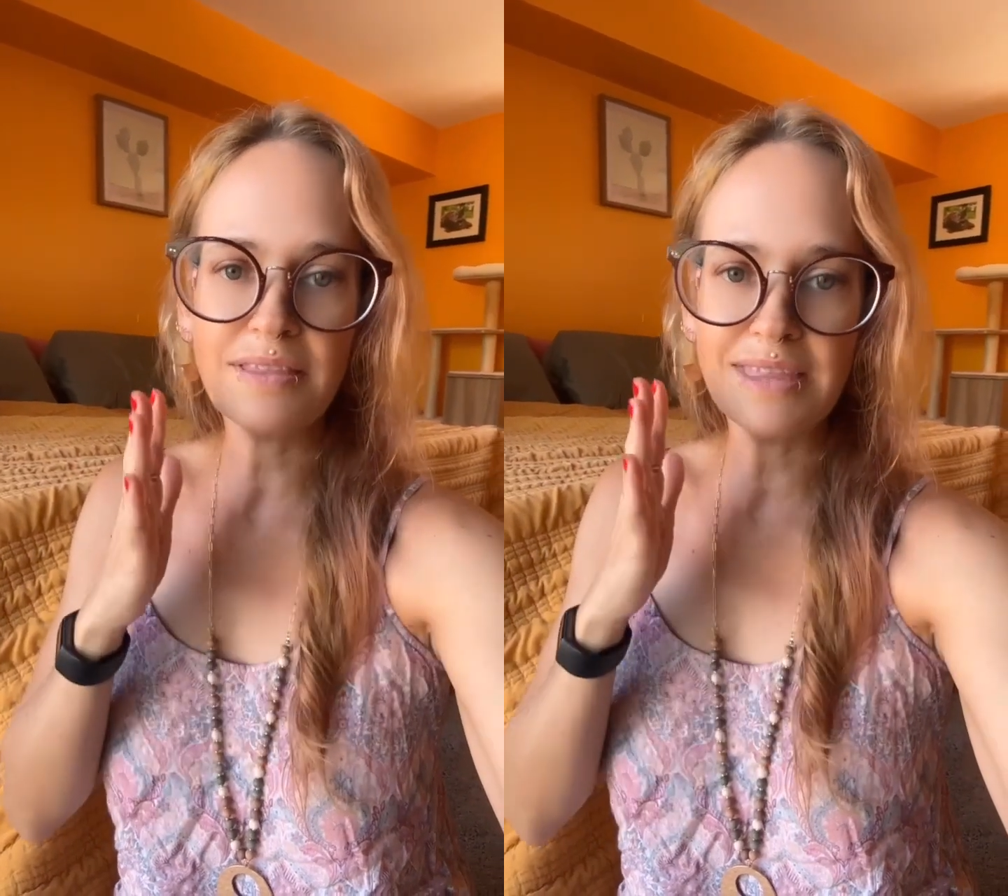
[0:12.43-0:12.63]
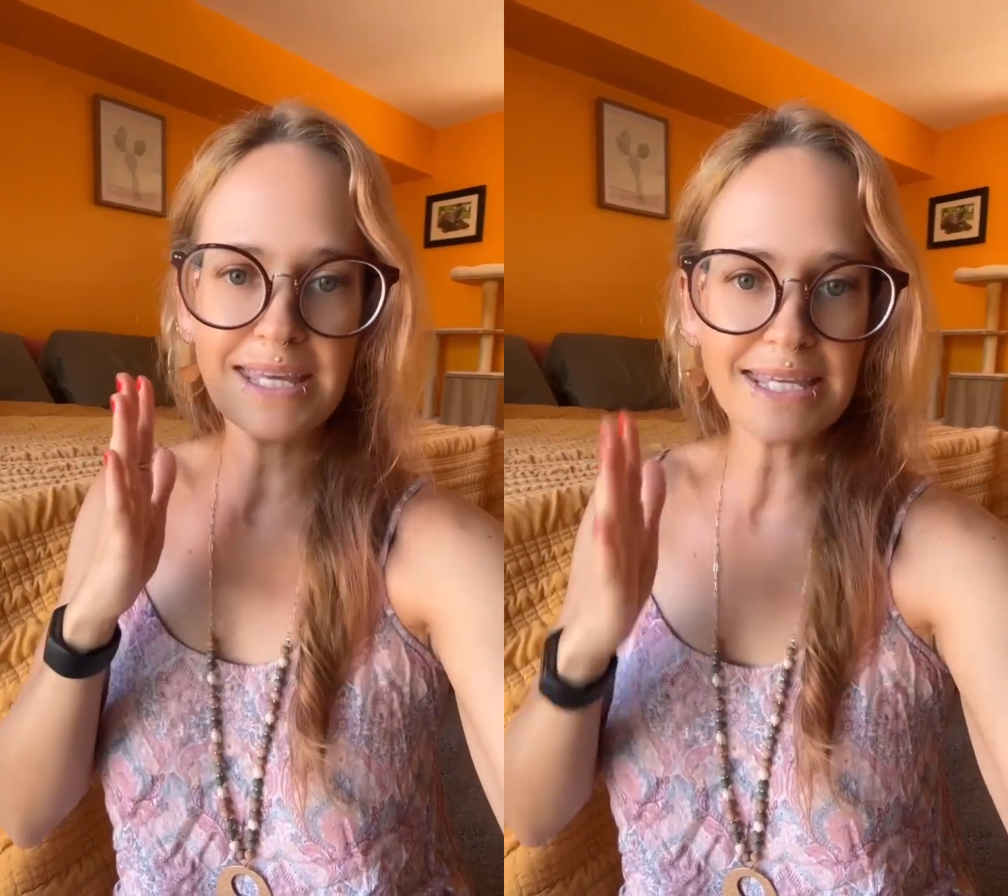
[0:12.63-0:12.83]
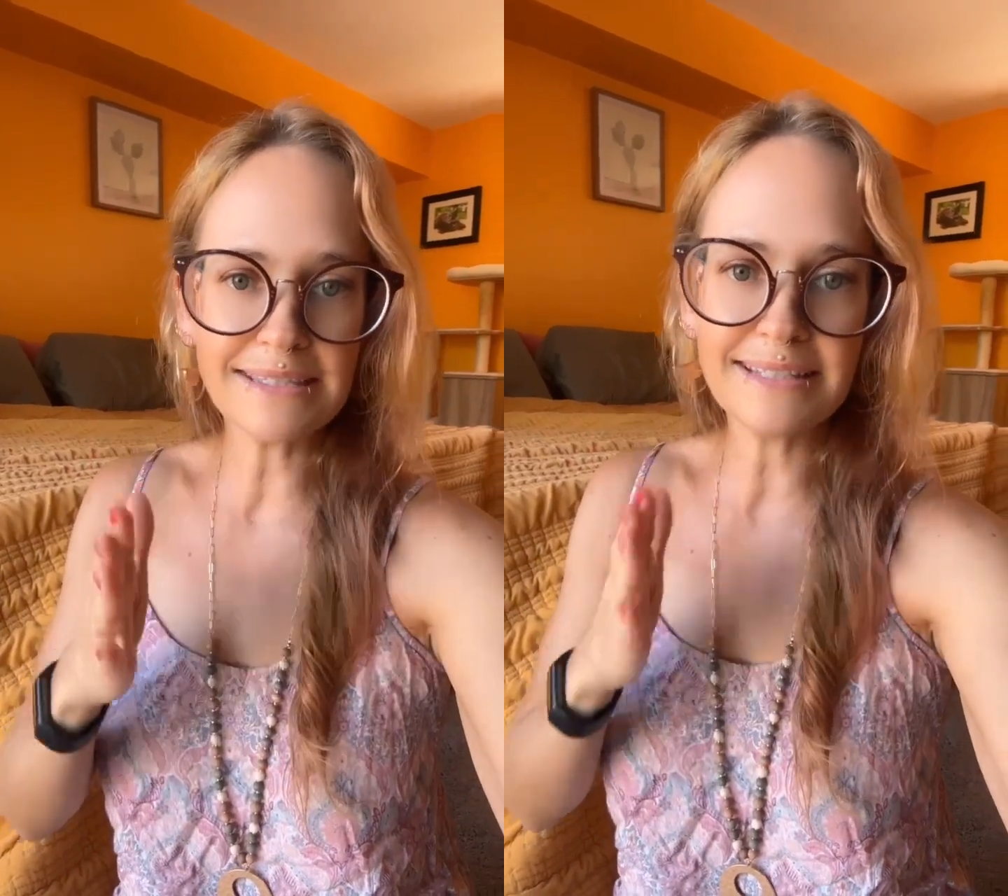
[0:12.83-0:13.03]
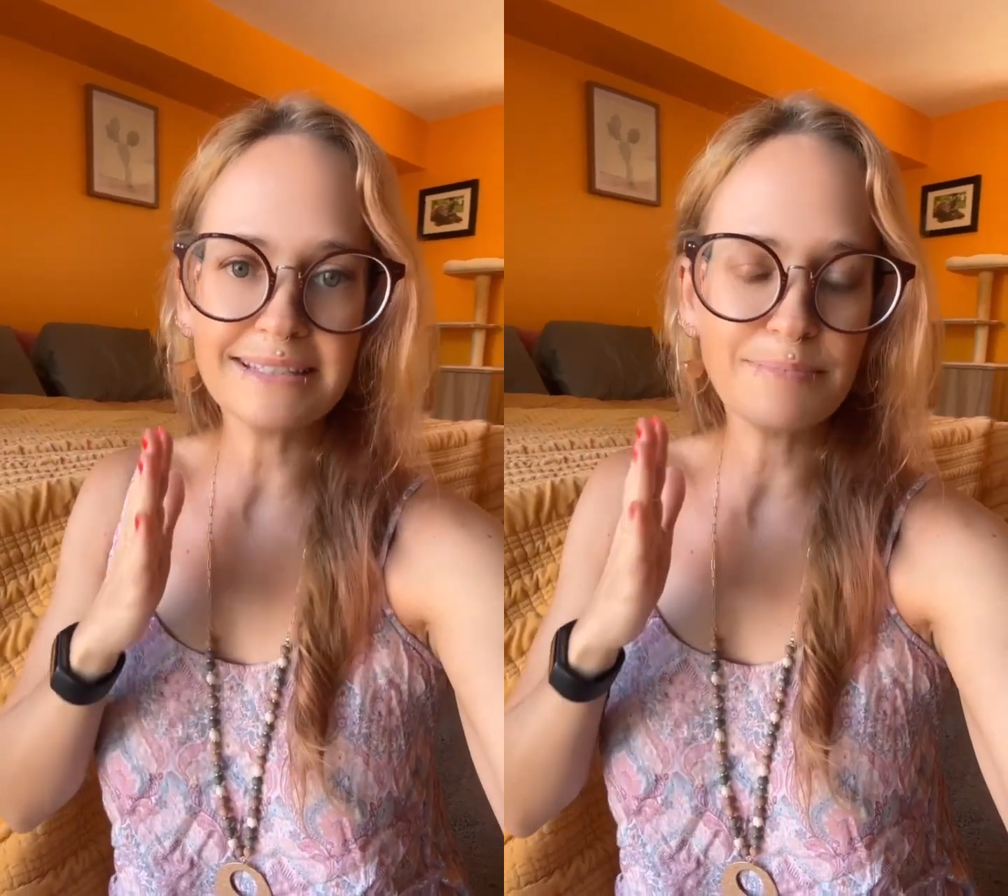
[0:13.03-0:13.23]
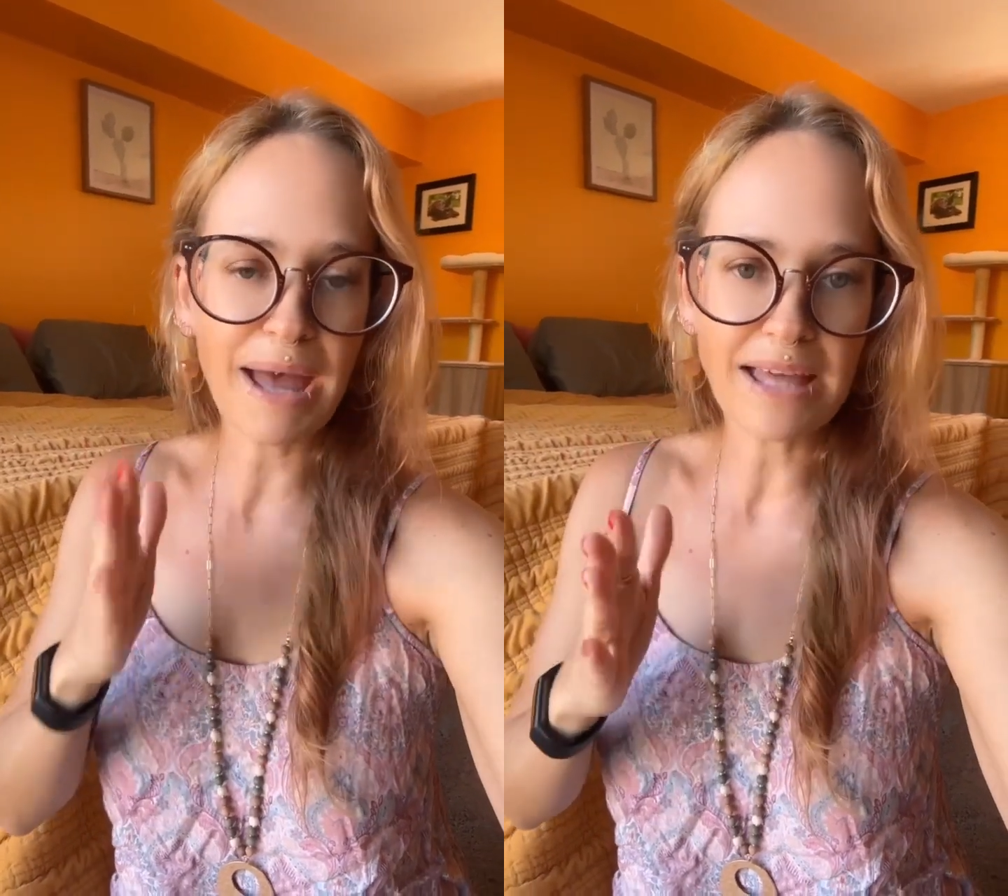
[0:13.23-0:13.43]
the
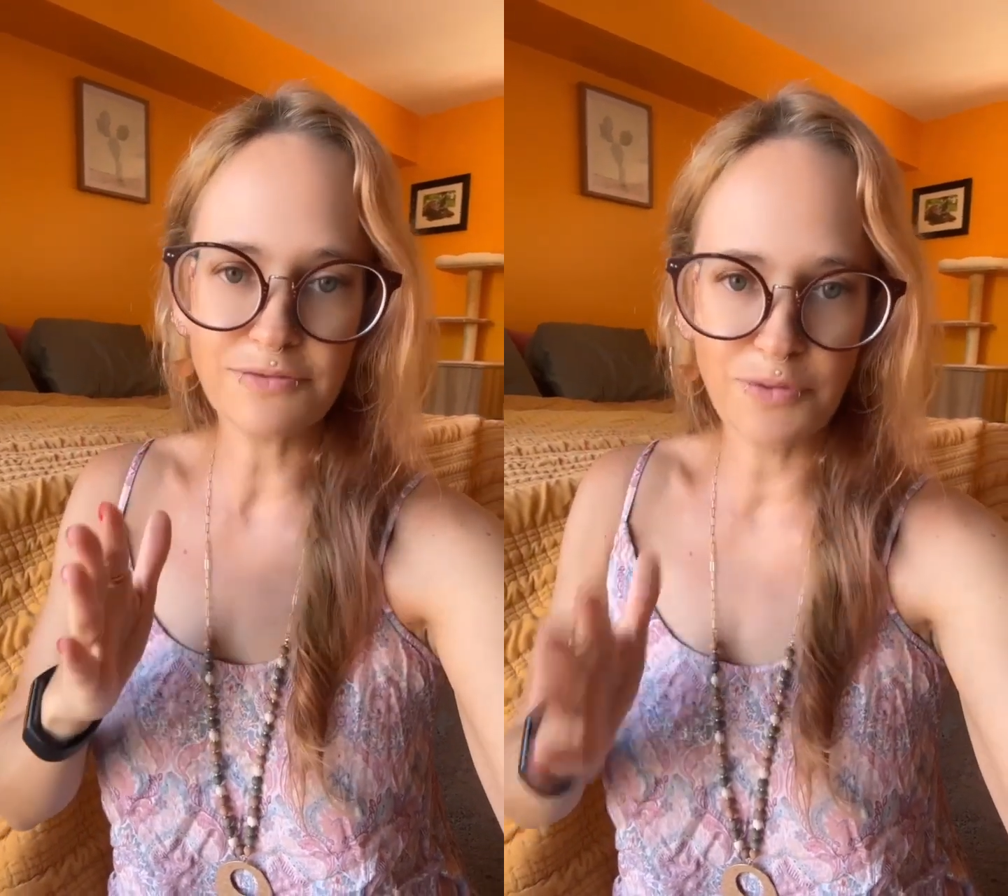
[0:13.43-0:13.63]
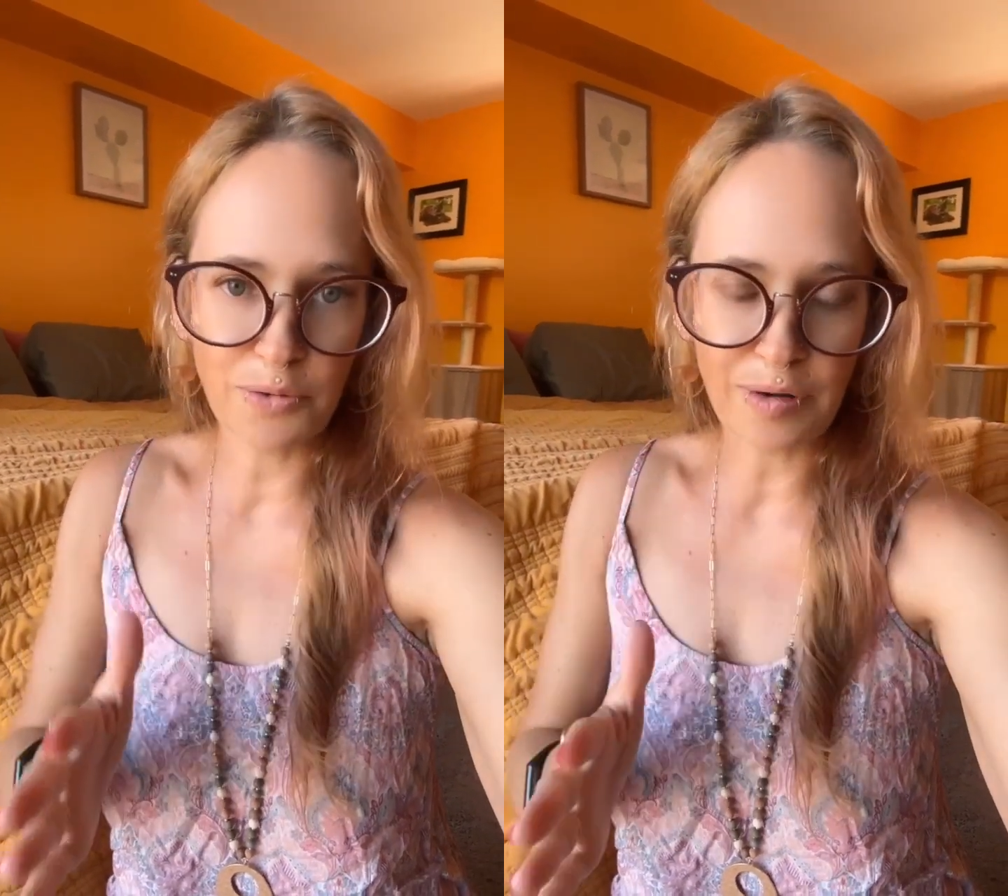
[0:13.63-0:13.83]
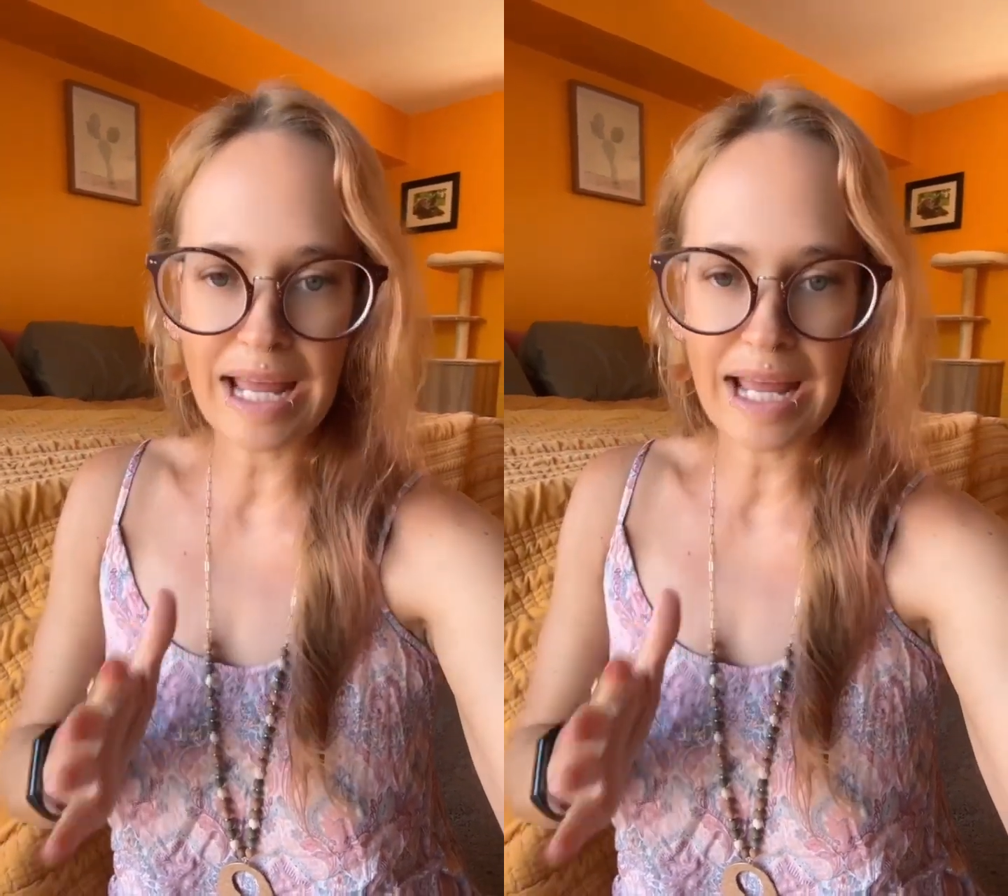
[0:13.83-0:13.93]
easiest path forward.